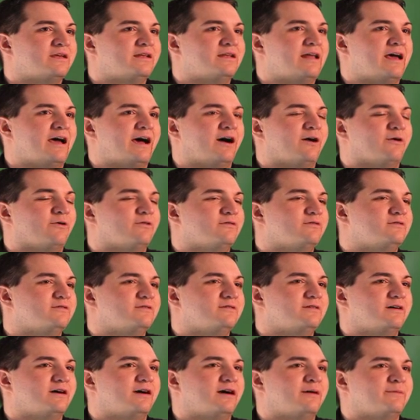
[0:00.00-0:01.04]
now,
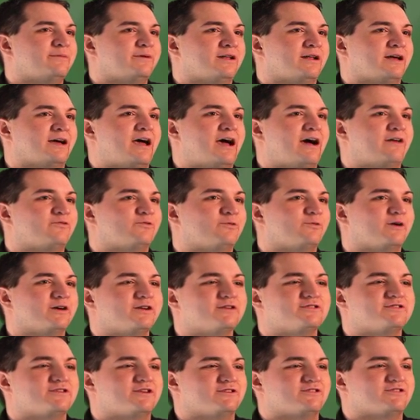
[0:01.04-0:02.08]
I have to
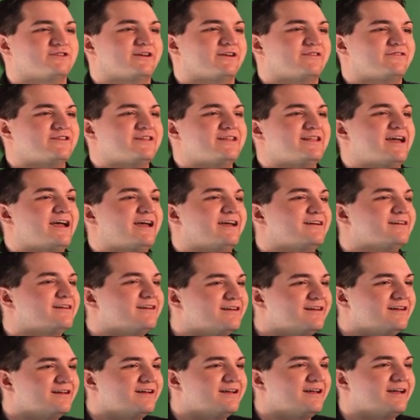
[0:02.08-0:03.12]
watch Star Trek every day.
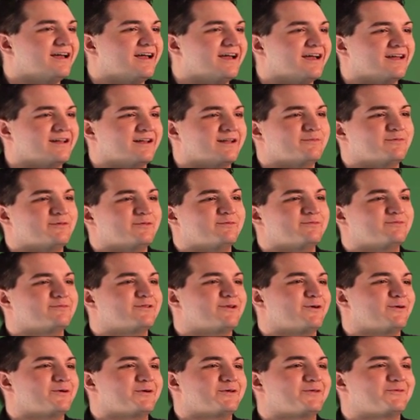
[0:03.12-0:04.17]
And I've been
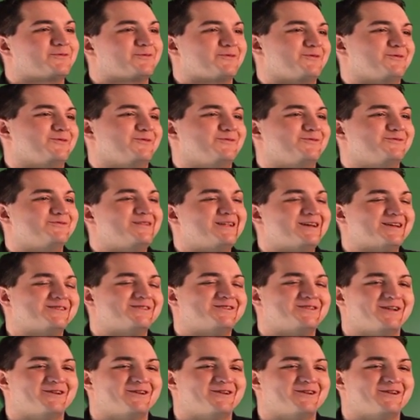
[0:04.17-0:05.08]
going through Next